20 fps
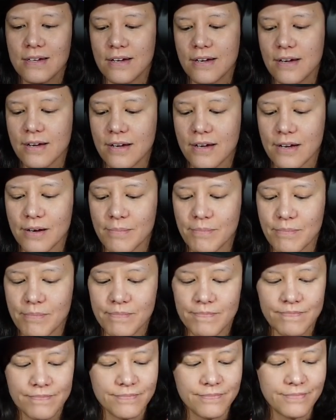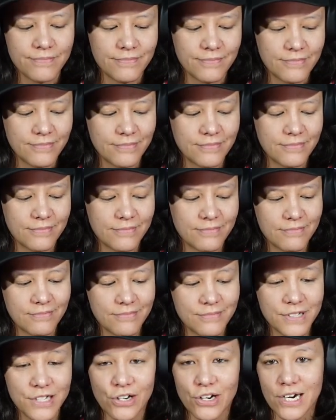um,
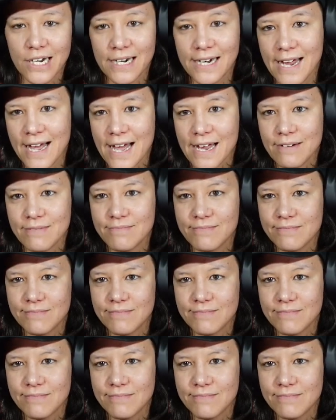during an ad.